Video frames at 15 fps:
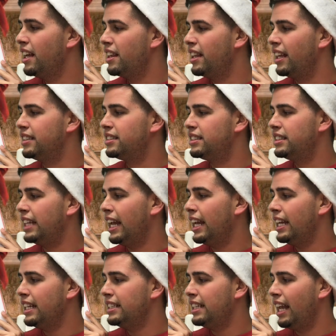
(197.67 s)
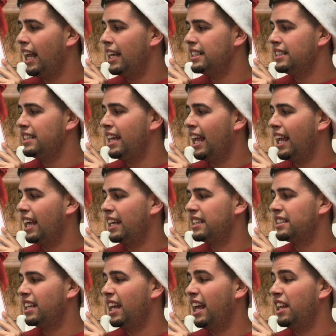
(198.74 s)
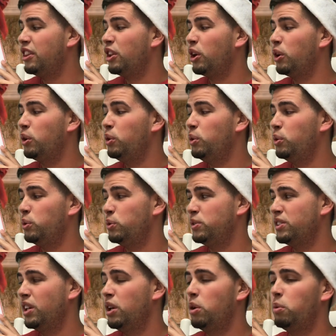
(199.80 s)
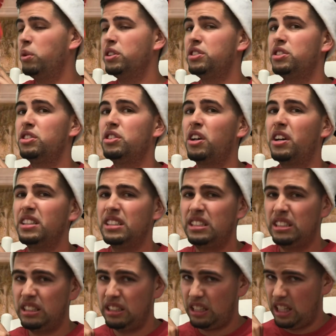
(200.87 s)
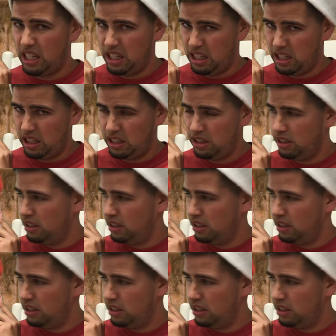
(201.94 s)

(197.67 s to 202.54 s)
They'd stand hand in hand, and the Whos would start singing.